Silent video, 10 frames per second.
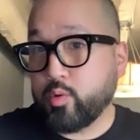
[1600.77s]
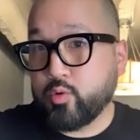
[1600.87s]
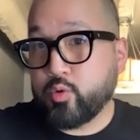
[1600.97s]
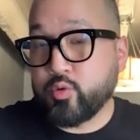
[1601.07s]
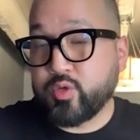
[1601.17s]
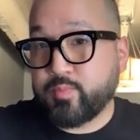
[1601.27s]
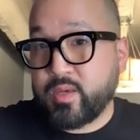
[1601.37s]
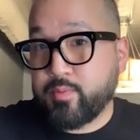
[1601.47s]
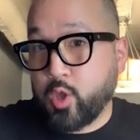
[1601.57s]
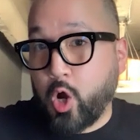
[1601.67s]
who these
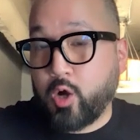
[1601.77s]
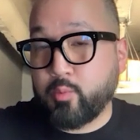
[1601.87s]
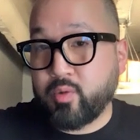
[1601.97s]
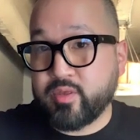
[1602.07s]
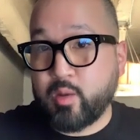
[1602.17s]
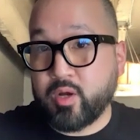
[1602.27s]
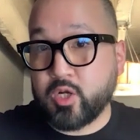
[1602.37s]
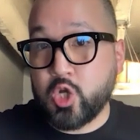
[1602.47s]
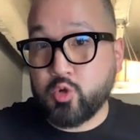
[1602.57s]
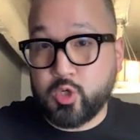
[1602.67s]
people are and whether they want to
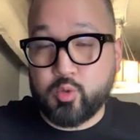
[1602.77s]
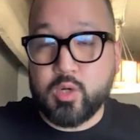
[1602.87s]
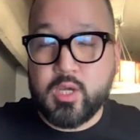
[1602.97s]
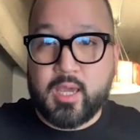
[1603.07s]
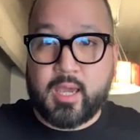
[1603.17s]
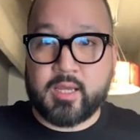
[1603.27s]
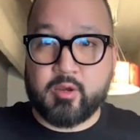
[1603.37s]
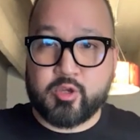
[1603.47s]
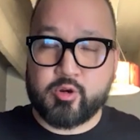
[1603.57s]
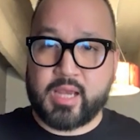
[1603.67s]
know you and hear
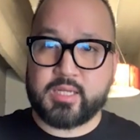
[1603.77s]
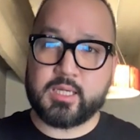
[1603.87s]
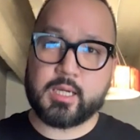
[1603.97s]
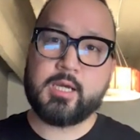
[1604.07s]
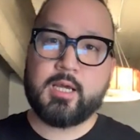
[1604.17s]
your idea.